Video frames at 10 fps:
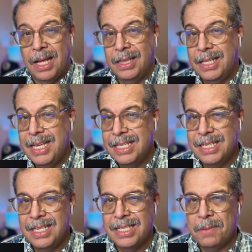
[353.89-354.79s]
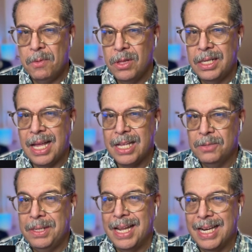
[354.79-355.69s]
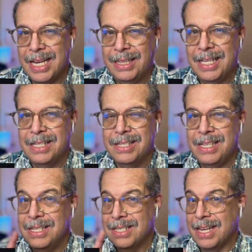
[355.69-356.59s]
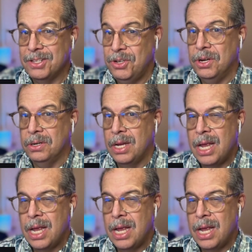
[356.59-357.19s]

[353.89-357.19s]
and this is the model that has been neglected since last year,